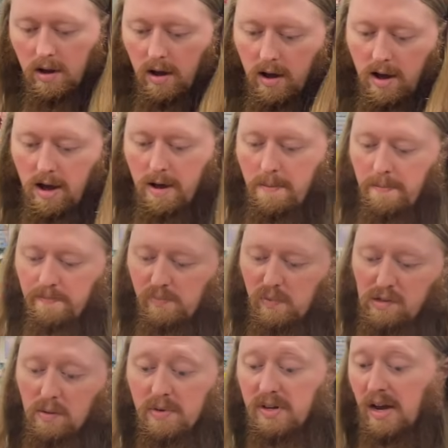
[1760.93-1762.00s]
um,
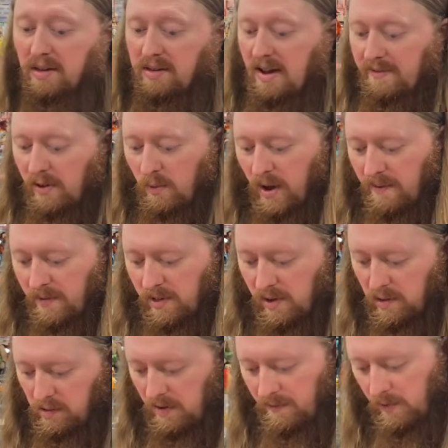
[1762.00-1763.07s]
some of you guys will have to wait for
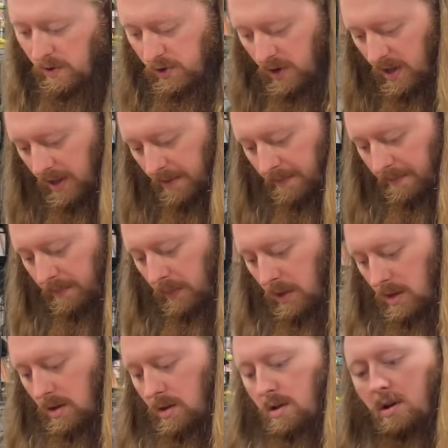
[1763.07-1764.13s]
those, unfortunately.
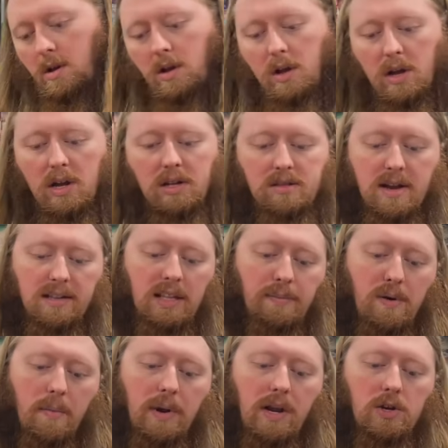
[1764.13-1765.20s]
Deadly
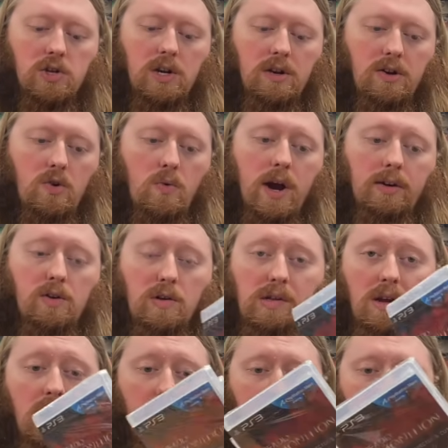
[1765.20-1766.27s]
Premonition Director's
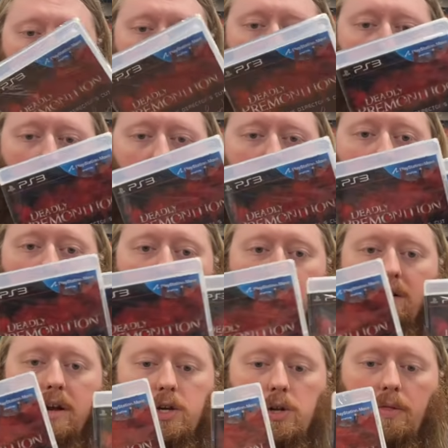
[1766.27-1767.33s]
Cut for
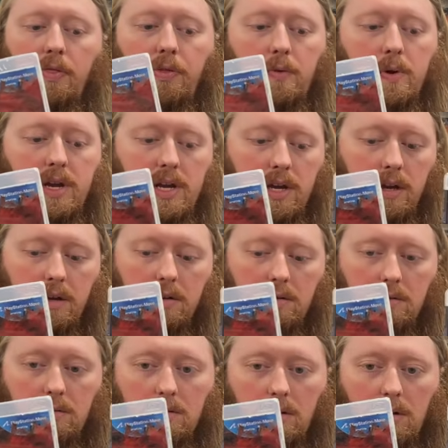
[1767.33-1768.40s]
PlayStation 3.
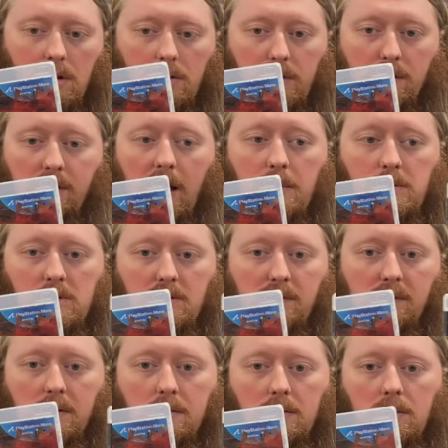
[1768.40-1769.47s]
This game
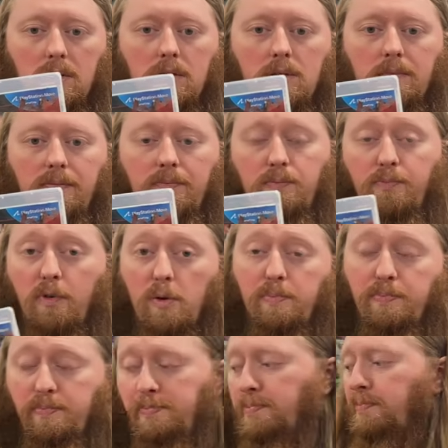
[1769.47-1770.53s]
is, hmm. for,
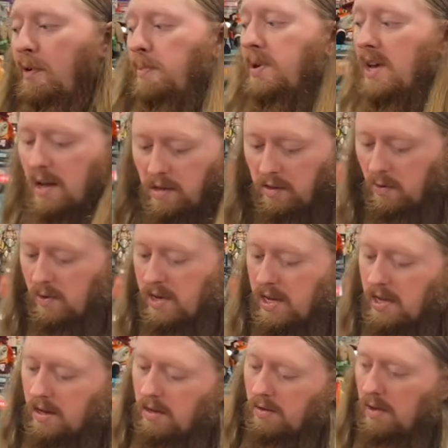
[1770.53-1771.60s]
for
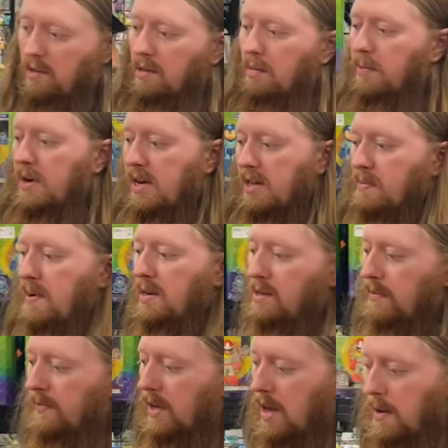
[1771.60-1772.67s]
PS3, this is a pretty
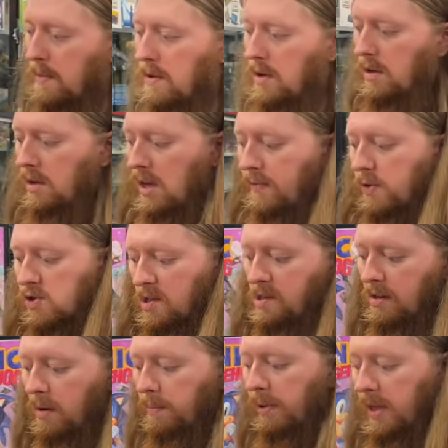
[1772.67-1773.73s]
expensive game. Even just
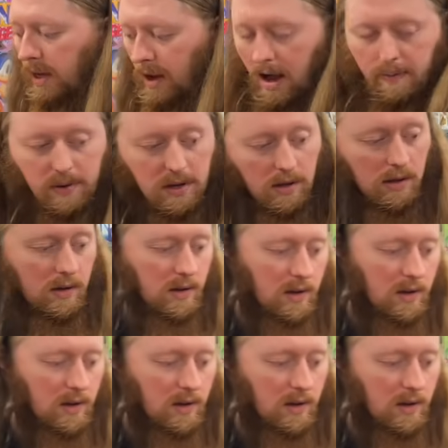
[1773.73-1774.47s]
a complete copy.